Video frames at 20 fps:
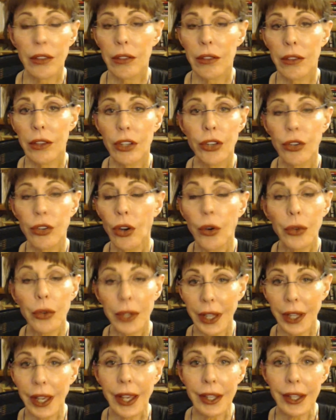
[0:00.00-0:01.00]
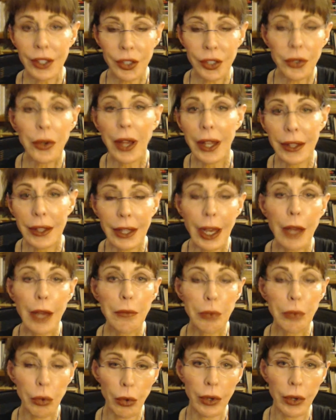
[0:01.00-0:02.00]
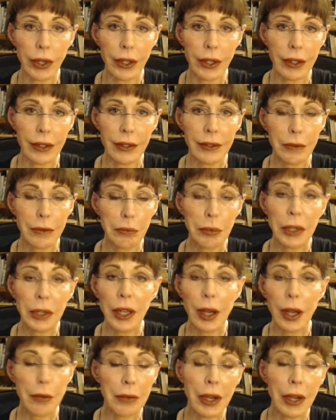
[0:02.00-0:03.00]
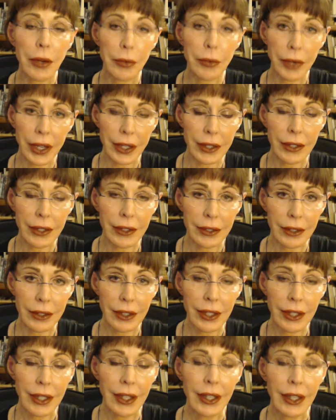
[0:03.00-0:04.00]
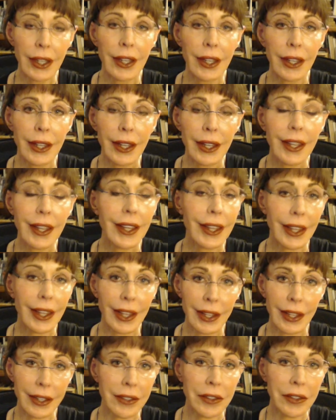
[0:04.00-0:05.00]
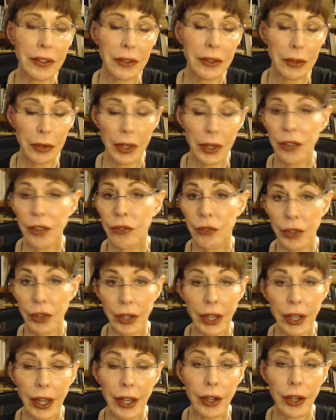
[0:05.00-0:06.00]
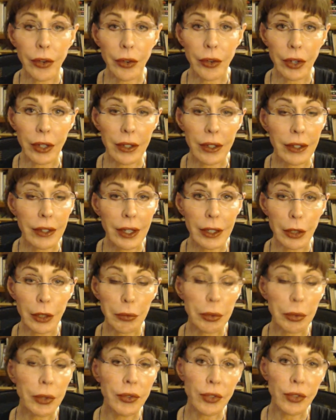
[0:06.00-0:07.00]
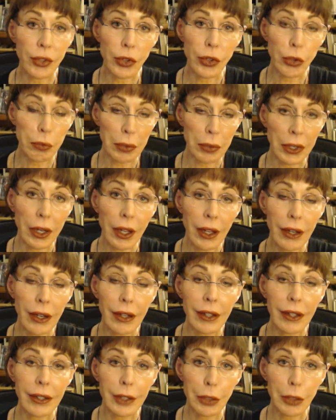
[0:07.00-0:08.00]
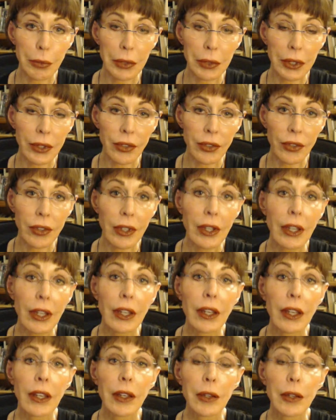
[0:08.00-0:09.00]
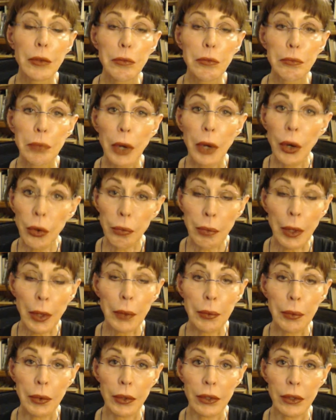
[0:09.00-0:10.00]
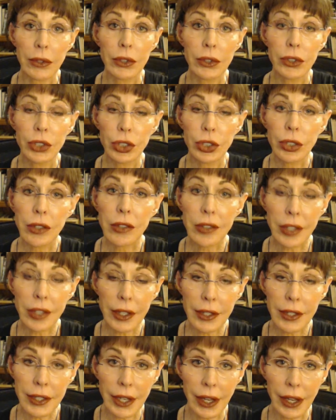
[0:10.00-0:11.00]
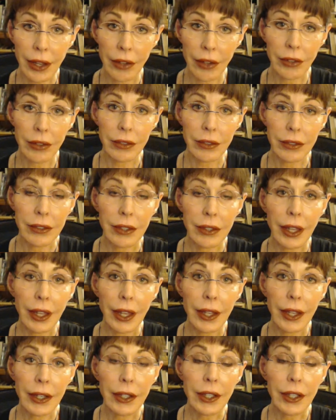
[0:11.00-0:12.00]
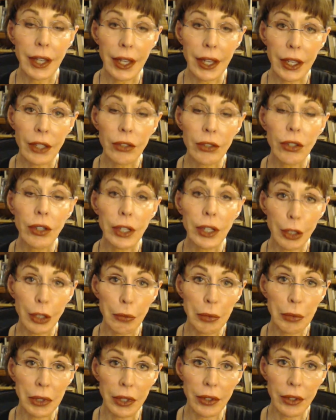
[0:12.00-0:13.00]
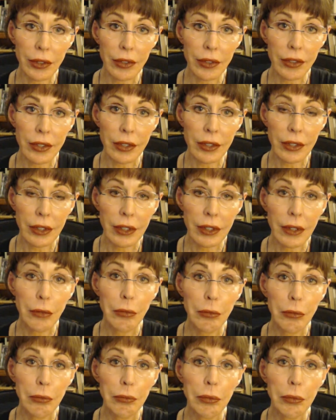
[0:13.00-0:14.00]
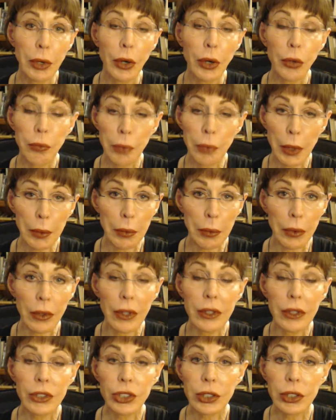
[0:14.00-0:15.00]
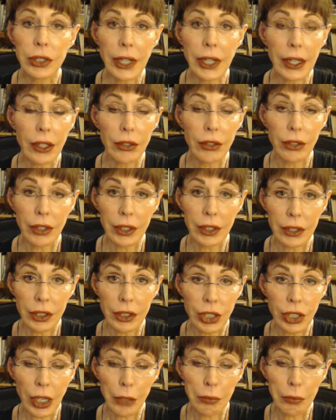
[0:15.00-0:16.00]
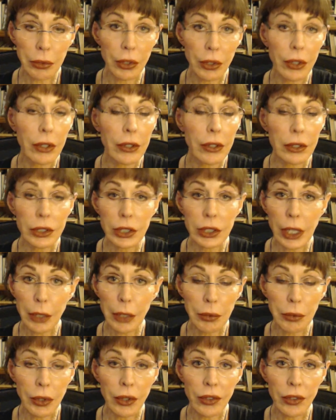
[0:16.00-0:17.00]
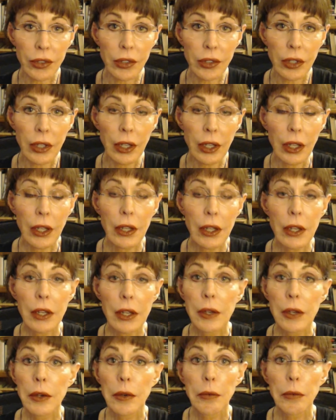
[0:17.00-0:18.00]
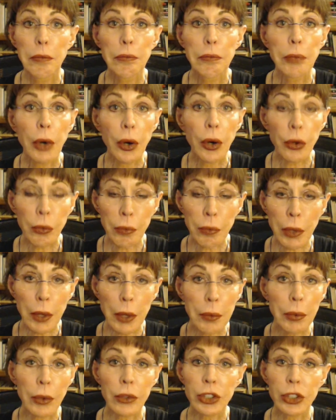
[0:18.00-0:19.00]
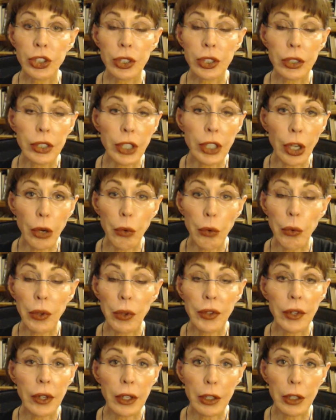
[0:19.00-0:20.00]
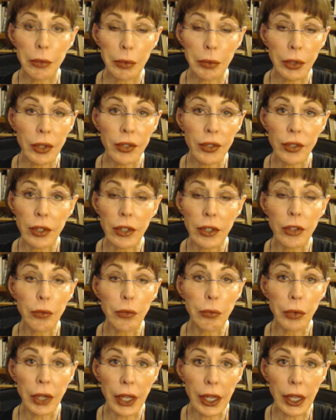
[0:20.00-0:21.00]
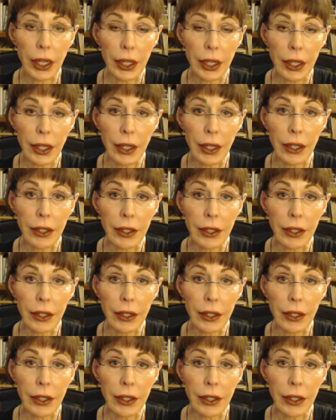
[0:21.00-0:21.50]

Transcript: You don't get to, at that point, become irate and get very angry at the person who's been handling the bills. Both people should sit down and take a look at the bills. Both people should take a look at the checkbook or checkbooks. Both people should know what the other person is bringing in.